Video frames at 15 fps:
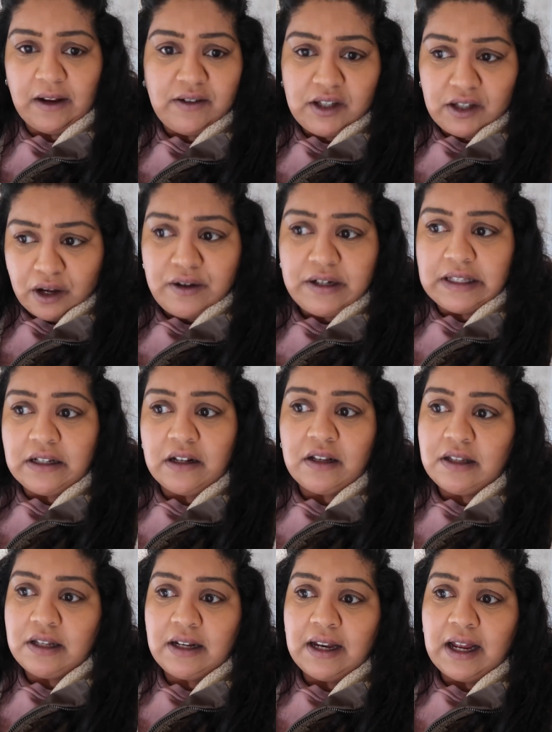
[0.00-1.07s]
It's so
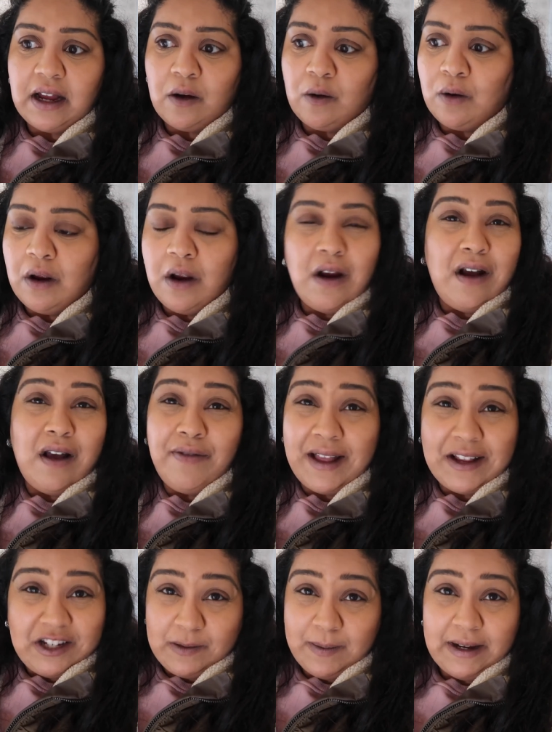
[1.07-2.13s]
disgusting now.
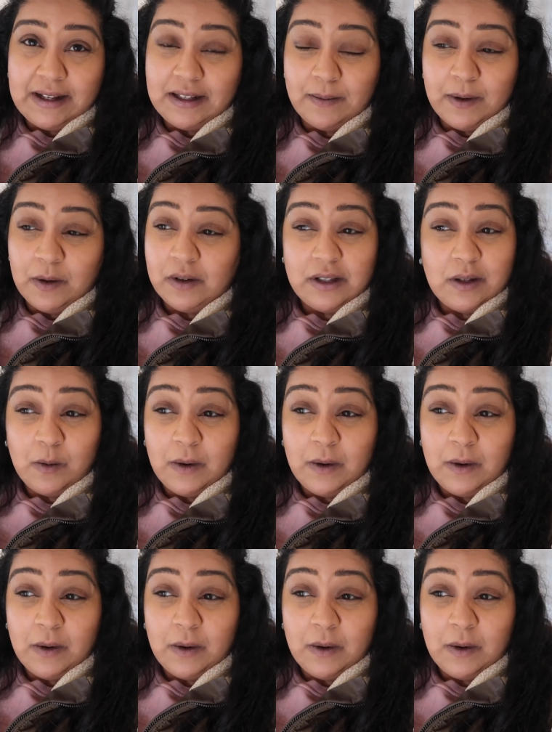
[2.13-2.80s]
That's just because the builders